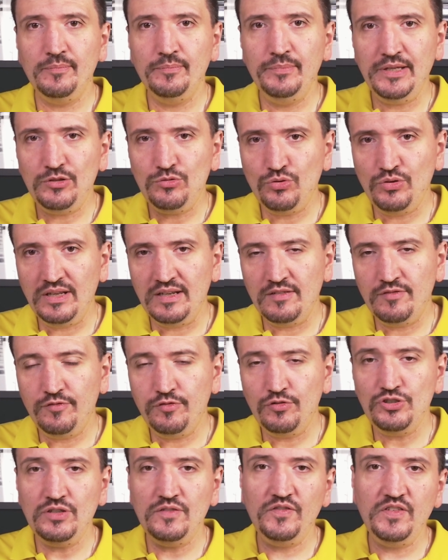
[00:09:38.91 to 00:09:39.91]
between
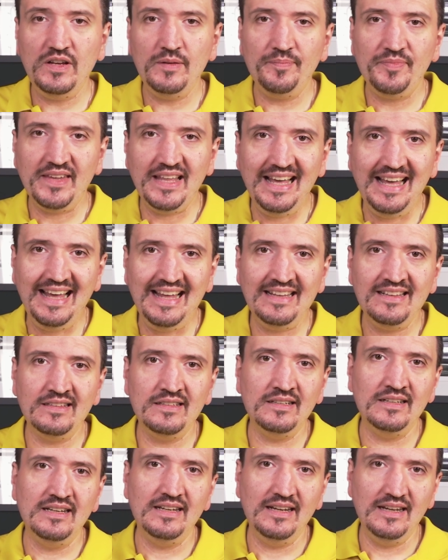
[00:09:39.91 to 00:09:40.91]
Fujifilm
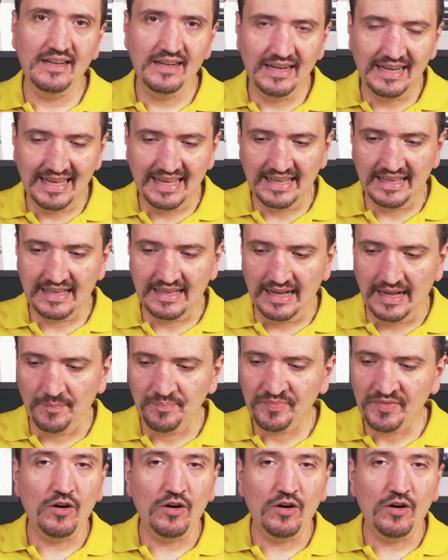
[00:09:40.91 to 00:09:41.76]
and Leica.